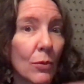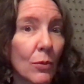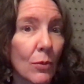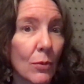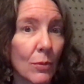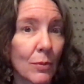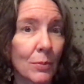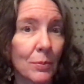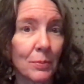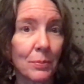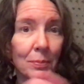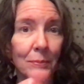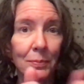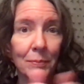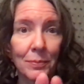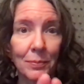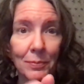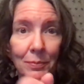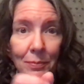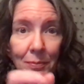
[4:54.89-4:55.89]

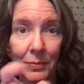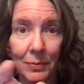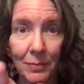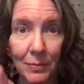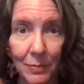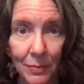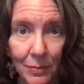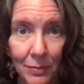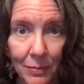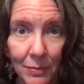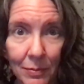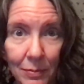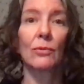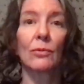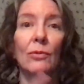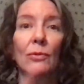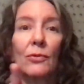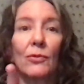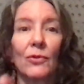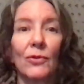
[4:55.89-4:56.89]
Ride with you.
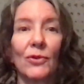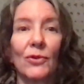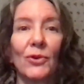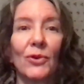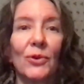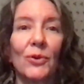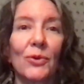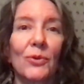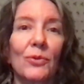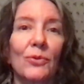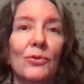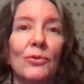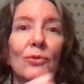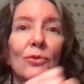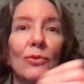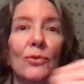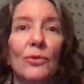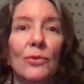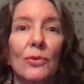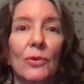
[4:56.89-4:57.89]

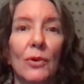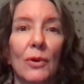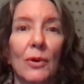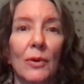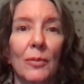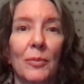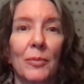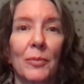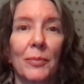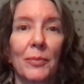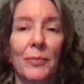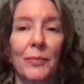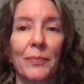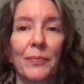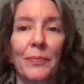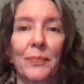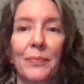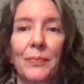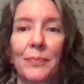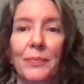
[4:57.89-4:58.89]
You drop it
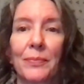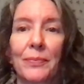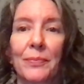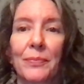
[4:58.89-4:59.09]
off.